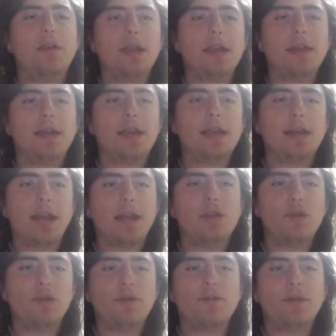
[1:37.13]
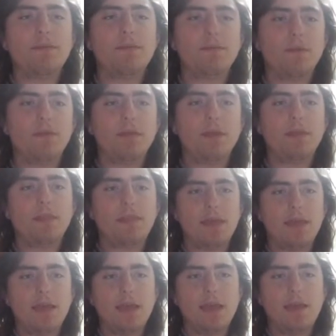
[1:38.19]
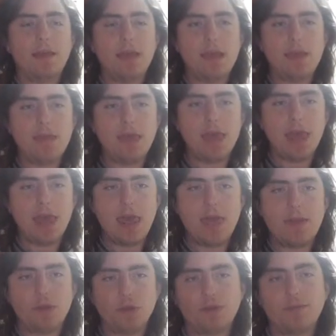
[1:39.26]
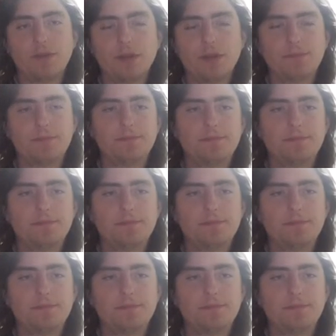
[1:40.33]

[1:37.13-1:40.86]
DC Extended Universe movie in the universe.